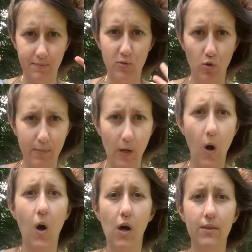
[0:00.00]
absorbing
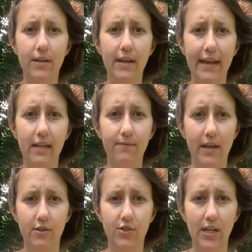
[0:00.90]
all the negative
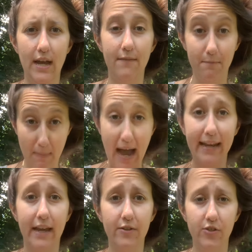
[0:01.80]
energy out of my
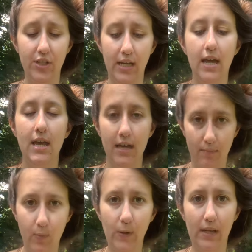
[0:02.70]
energy and
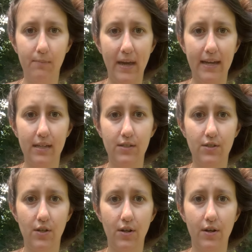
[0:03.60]
putting it back
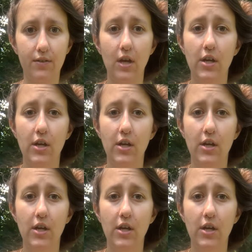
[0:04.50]
into earth.